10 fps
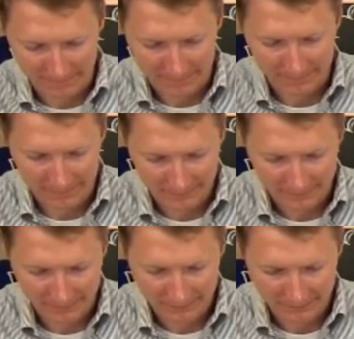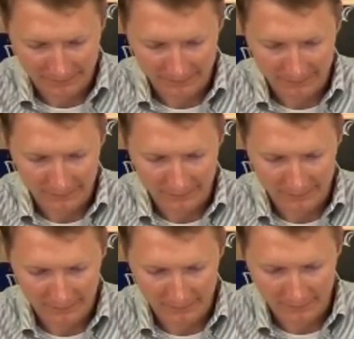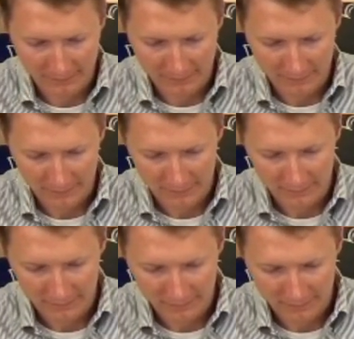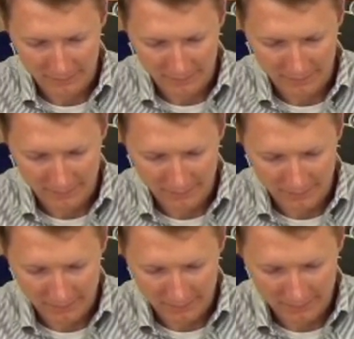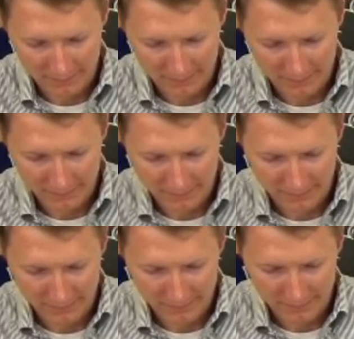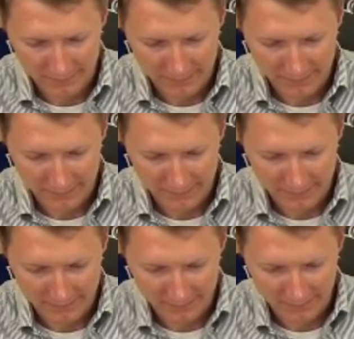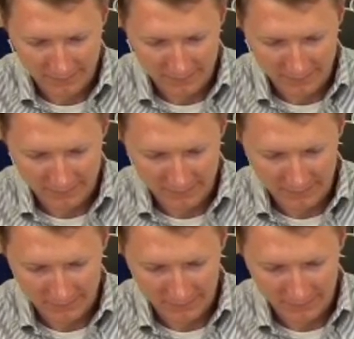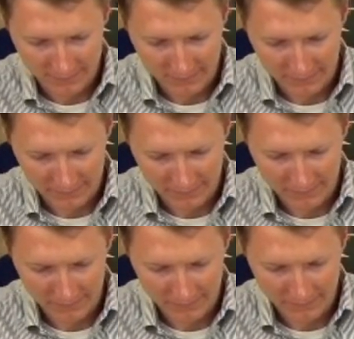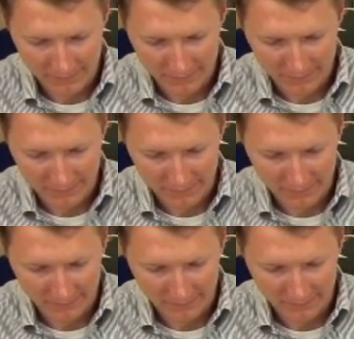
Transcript: (silent)